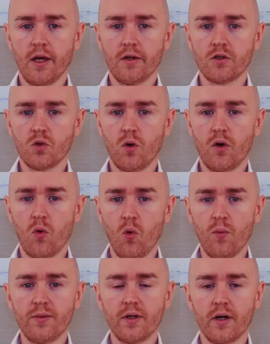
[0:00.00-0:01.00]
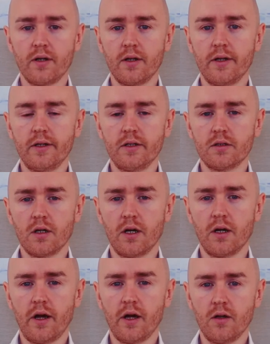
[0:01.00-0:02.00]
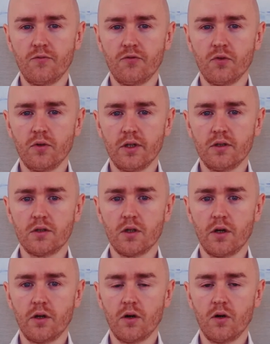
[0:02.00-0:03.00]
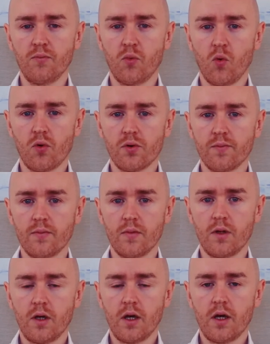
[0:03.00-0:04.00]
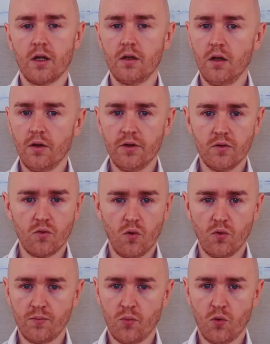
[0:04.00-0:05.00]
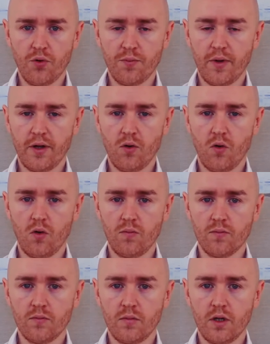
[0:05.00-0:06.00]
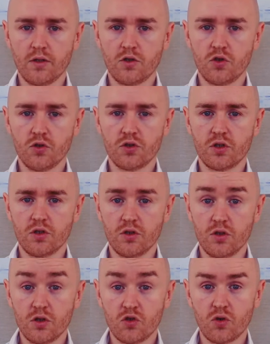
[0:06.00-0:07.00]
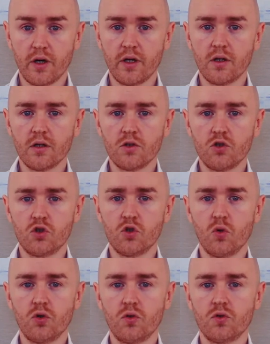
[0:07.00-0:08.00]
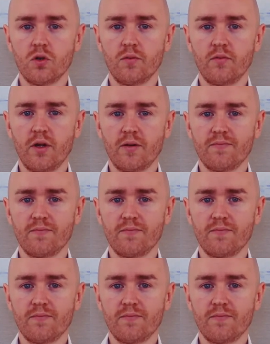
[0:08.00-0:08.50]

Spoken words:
So I hope that is a helpful insight on boredom. Nothing wrong with boredom at all. It's just trying to show you something.